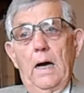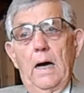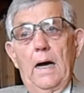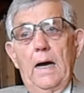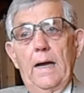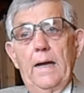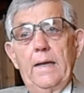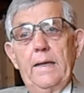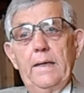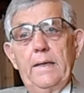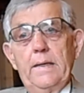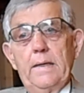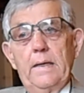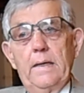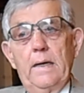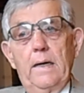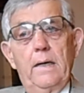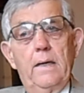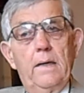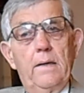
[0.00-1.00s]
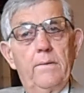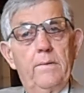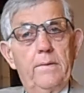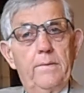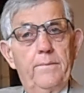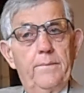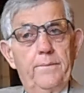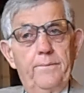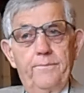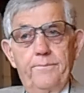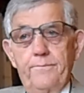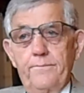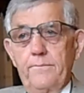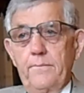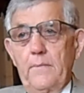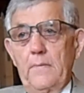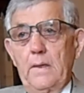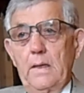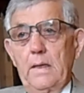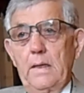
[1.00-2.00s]
I, uh,
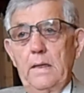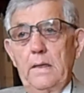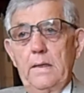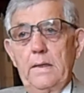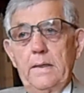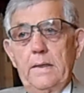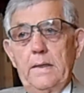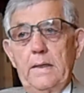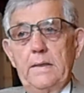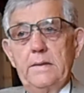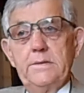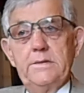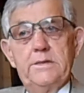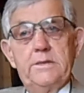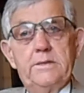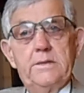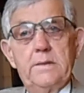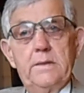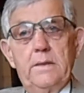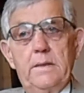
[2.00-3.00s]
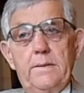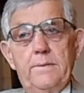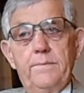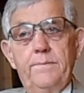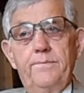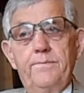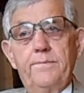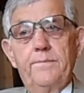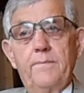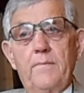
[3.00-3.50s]
uh